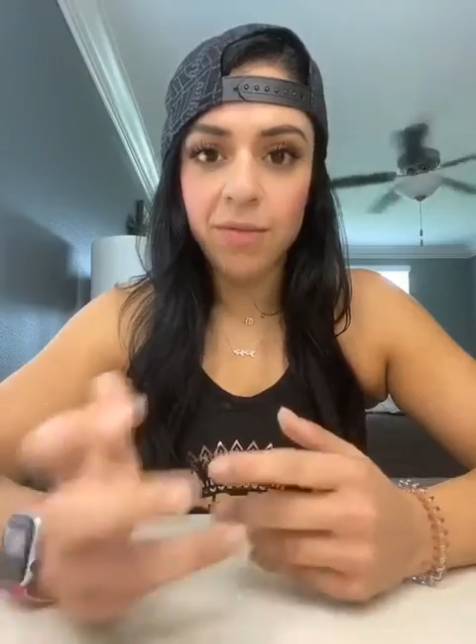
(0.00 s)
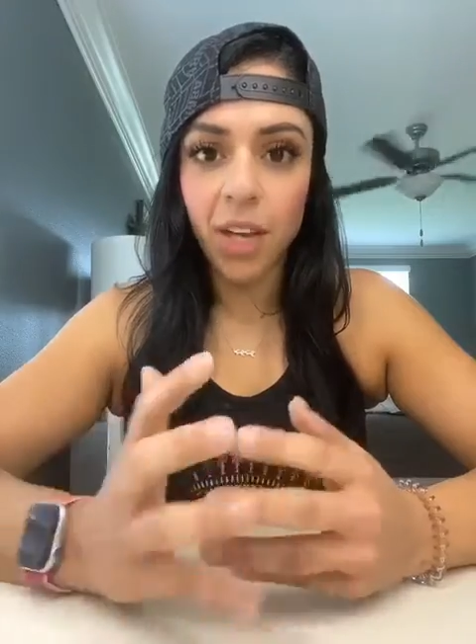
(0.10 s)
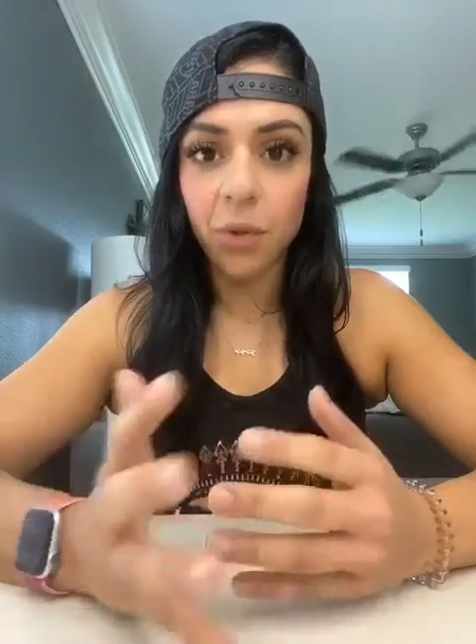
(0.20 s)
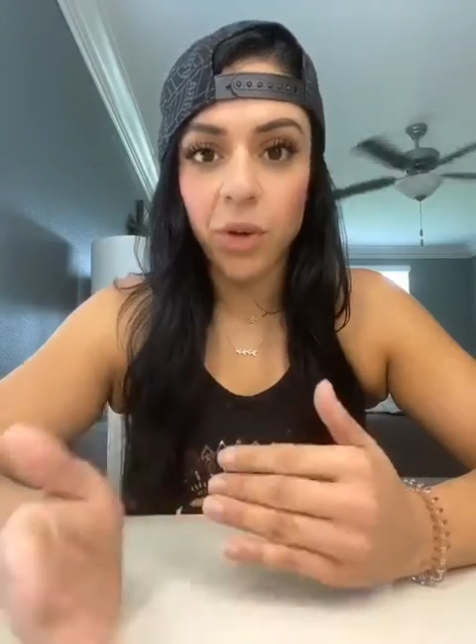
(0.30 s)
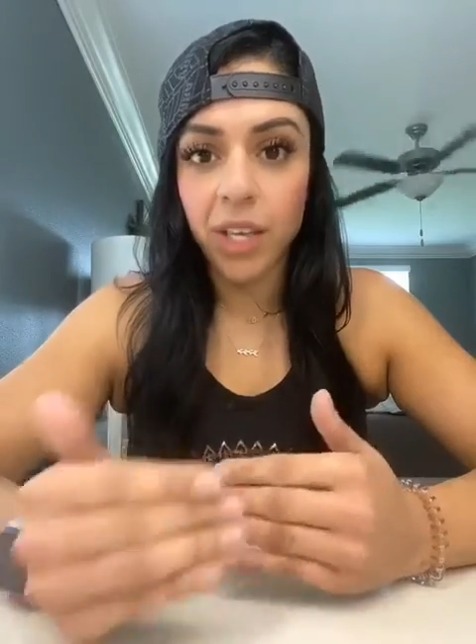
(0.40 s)

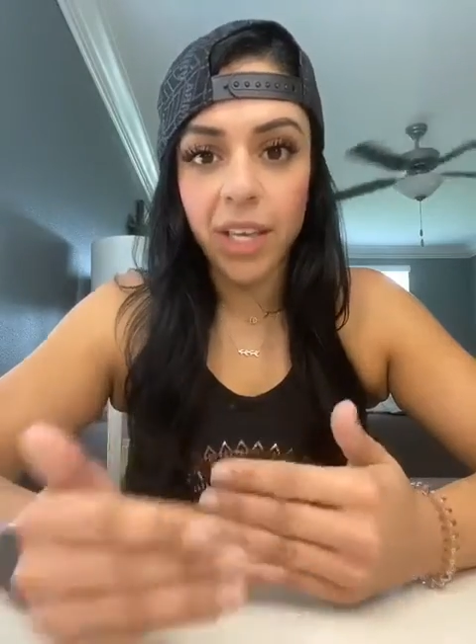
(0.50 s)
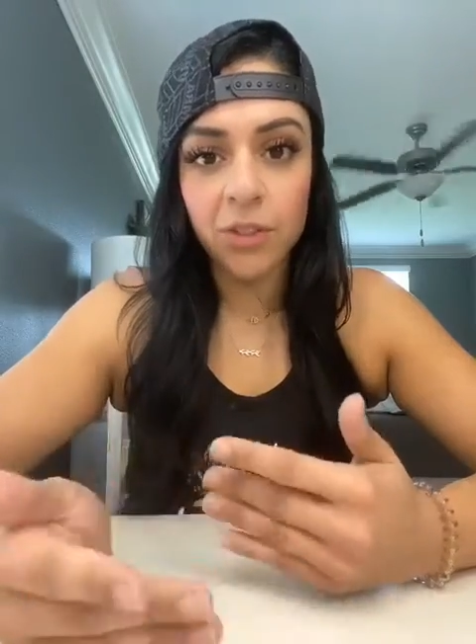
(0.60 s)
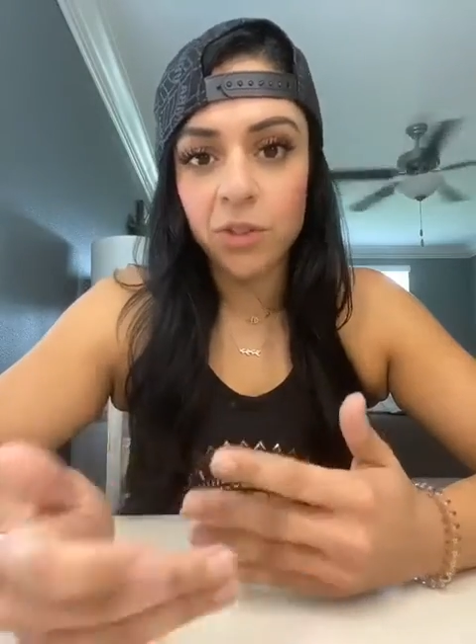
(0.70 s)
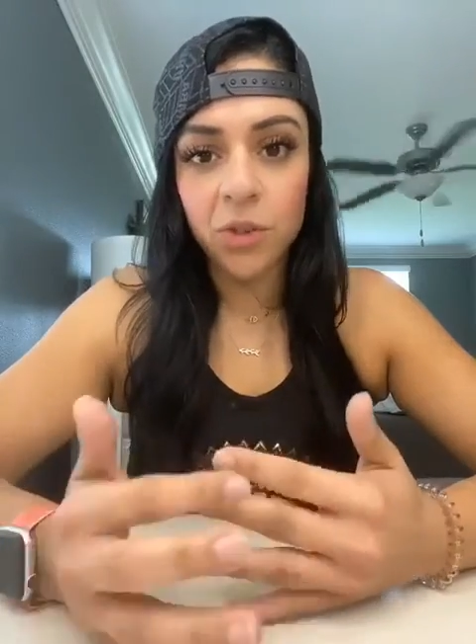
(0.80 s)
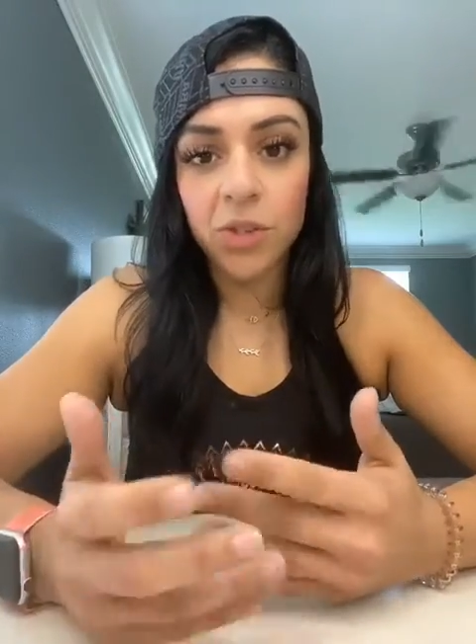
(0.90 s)
it really
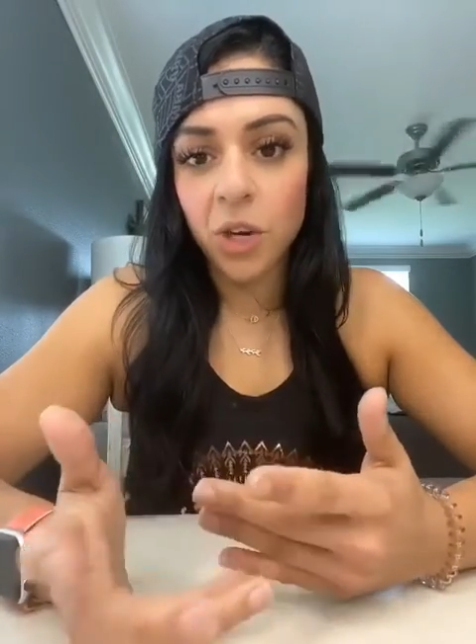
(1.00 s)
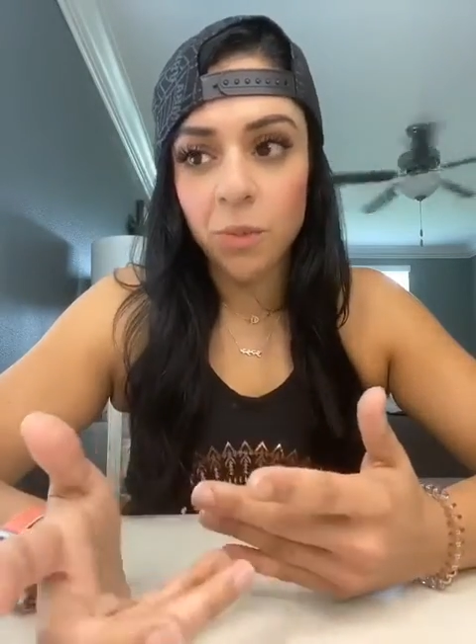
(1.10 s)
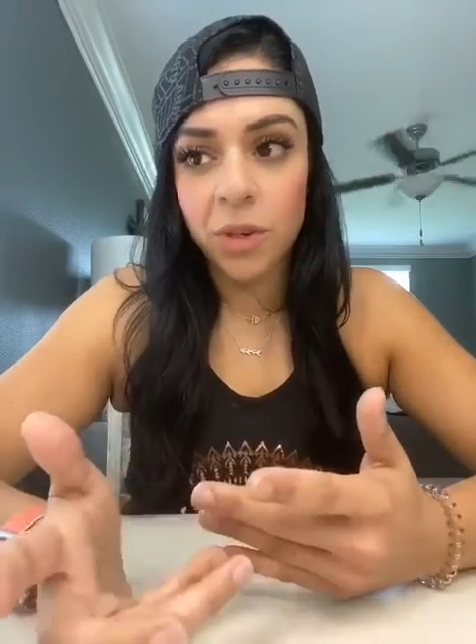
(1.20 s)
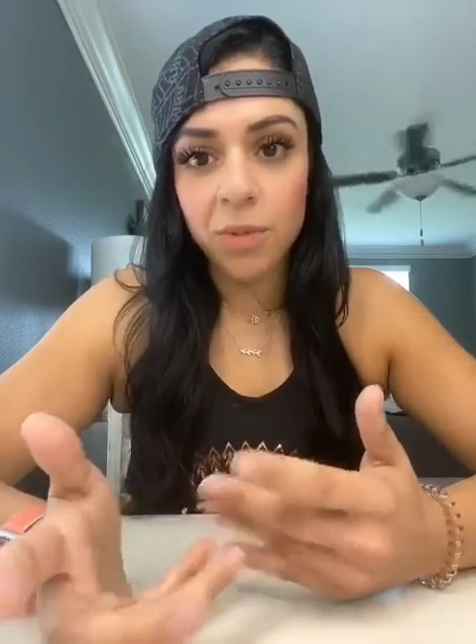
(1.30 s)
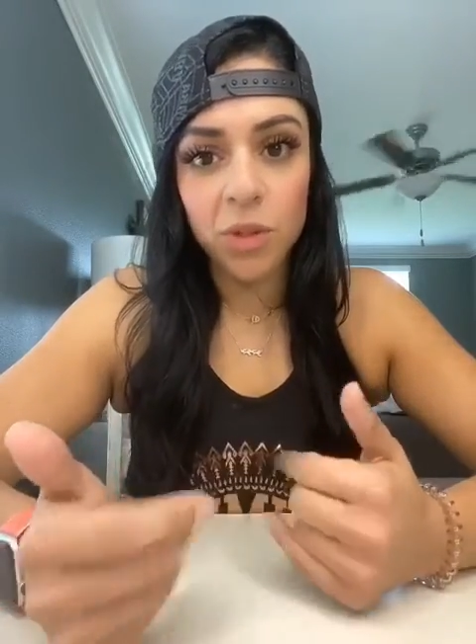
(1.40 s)
introduced and
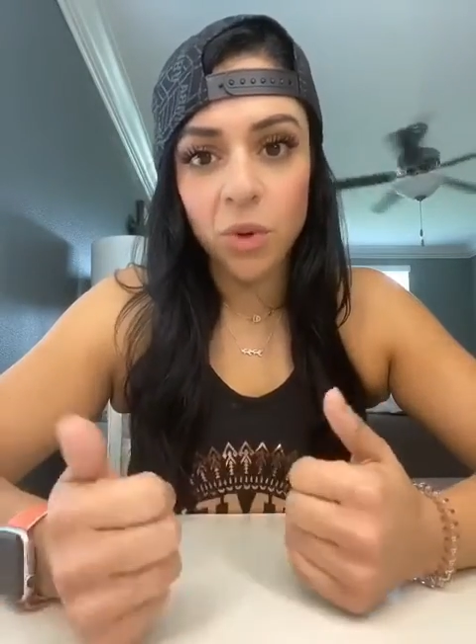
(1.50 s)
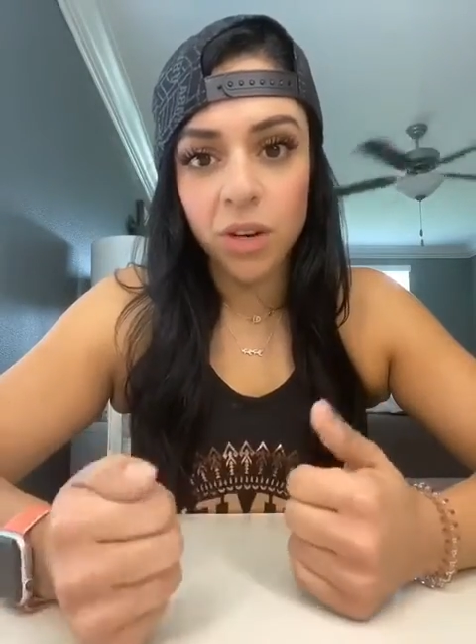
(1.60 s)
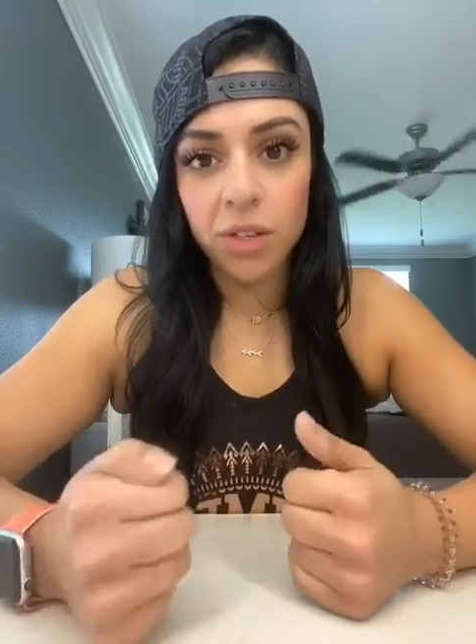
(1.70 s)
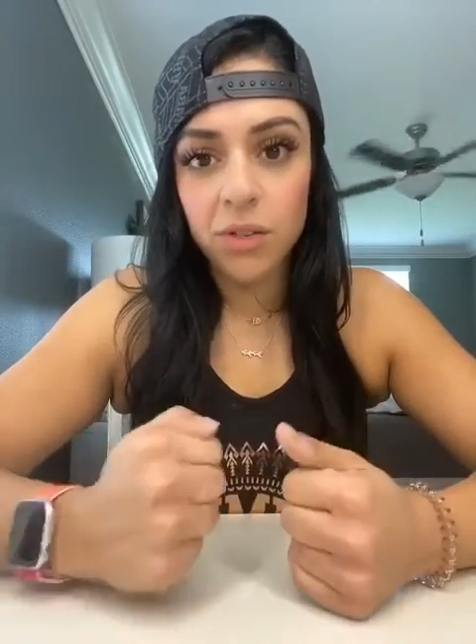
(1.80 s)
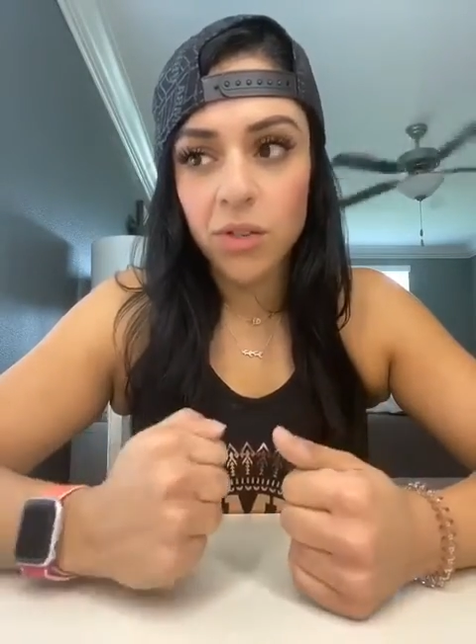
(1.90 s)
opened up the
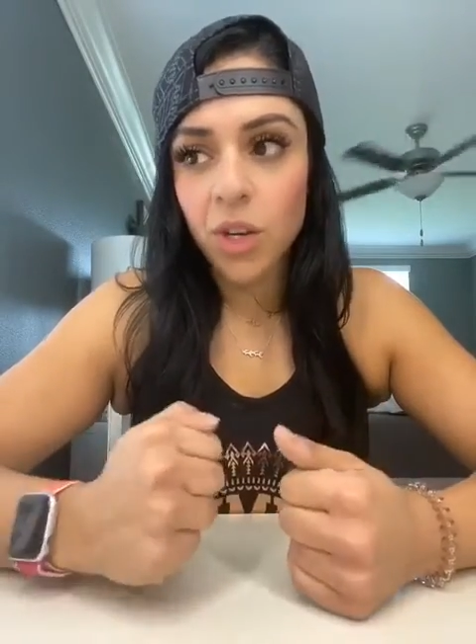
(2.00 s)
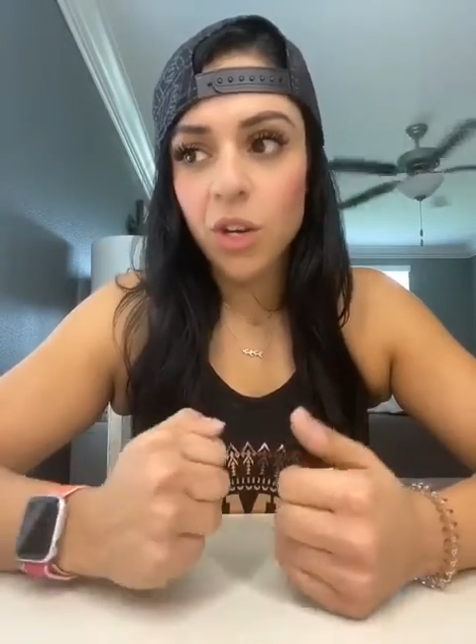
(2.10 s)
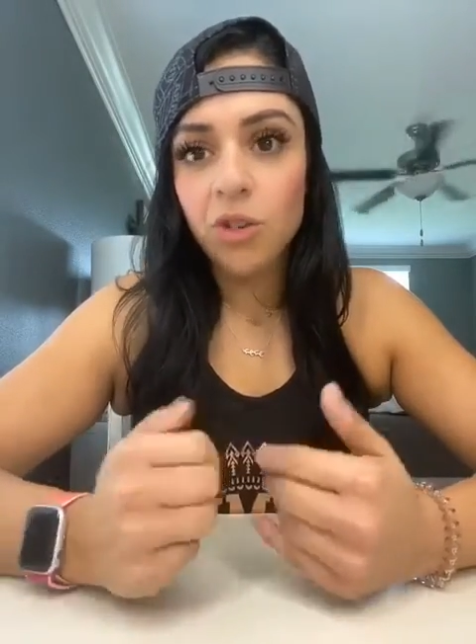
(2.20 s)
doors